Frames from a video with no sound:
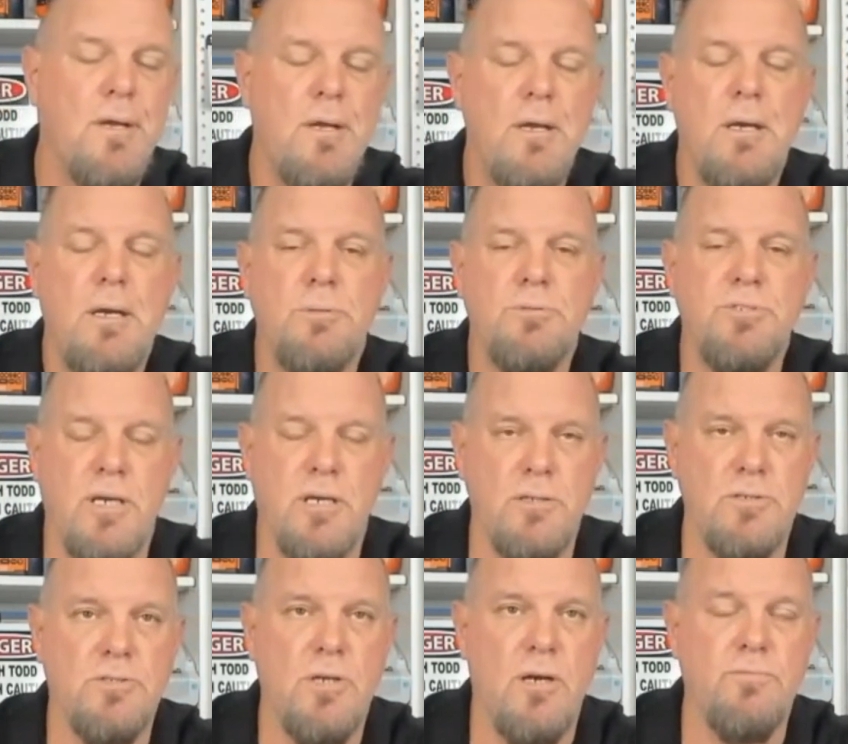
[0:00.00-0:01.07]
Checking the
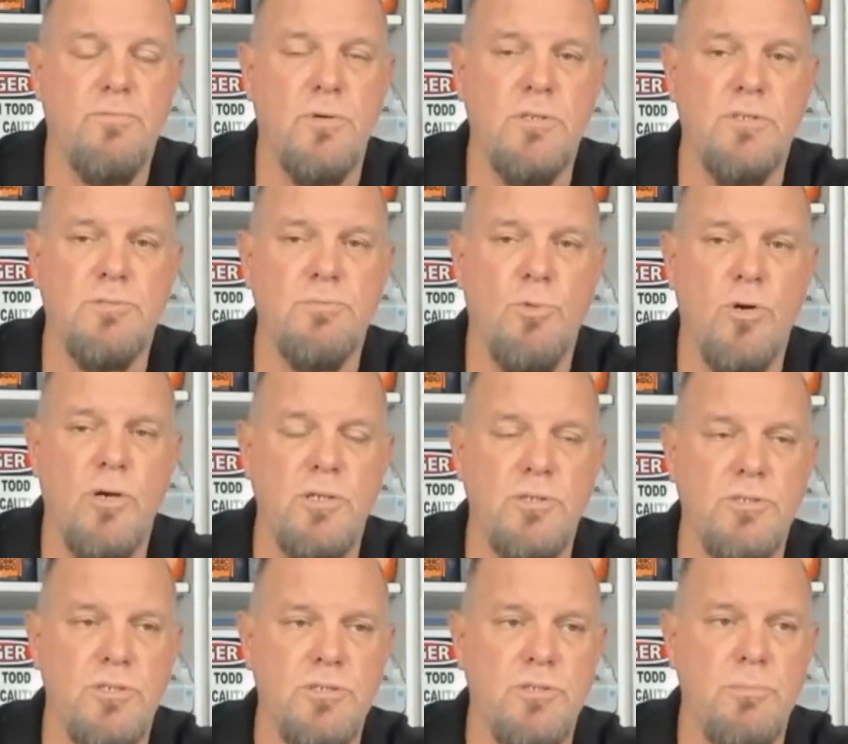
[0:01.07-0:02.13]
software this morning
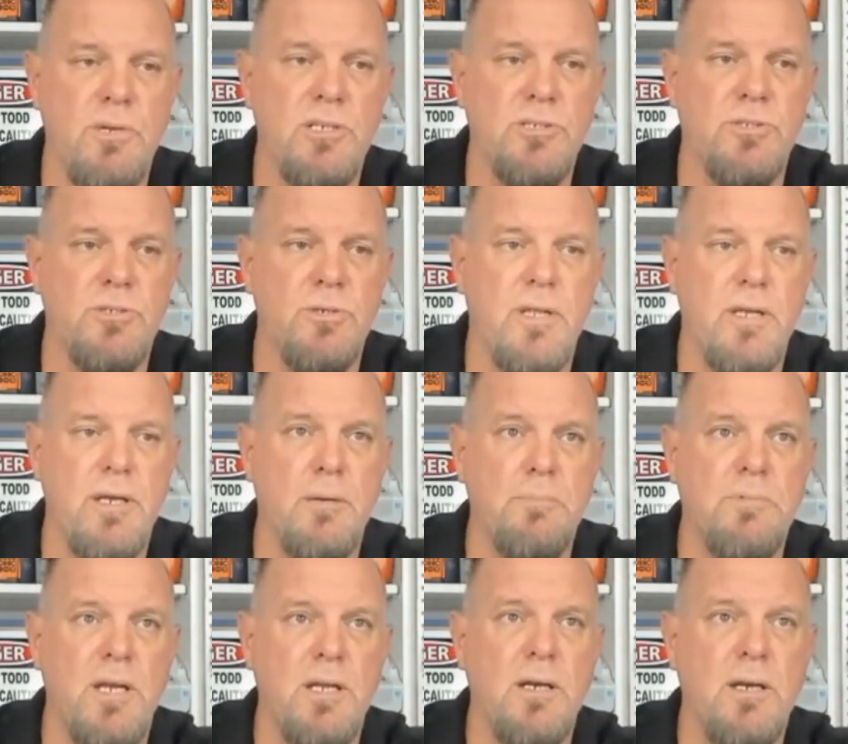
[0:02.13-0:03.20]
just to make sure they
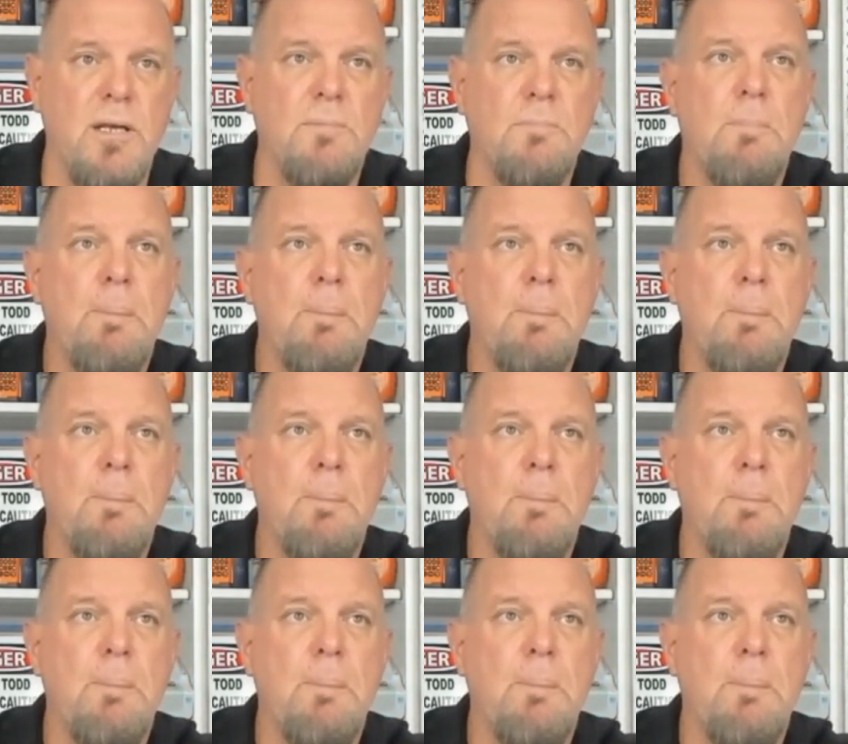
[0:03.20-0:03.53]
updated it.